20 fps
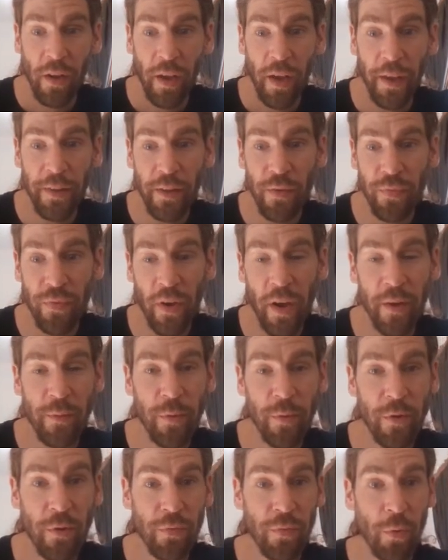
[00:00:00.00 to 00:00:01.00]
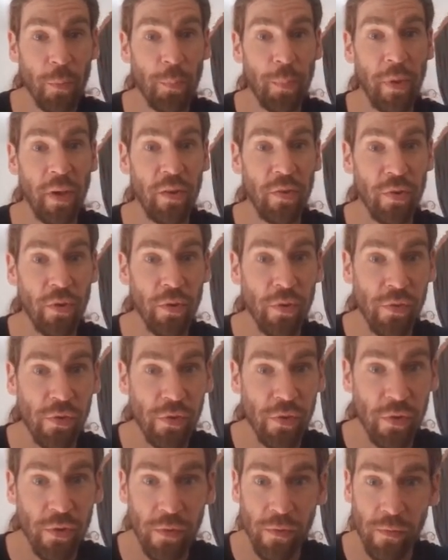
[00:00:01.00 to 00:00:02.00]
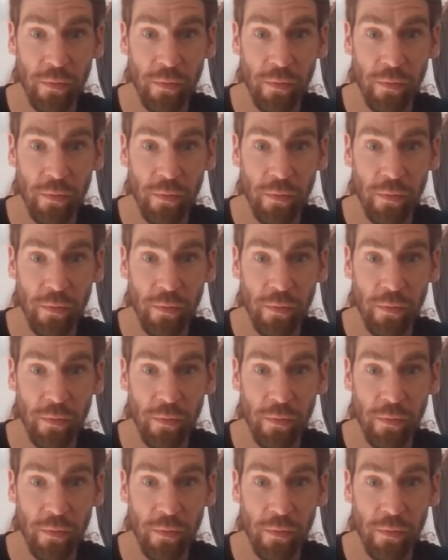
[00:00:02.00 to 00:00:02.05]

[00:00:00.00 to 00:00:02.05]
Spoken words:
and they find beautiful pictures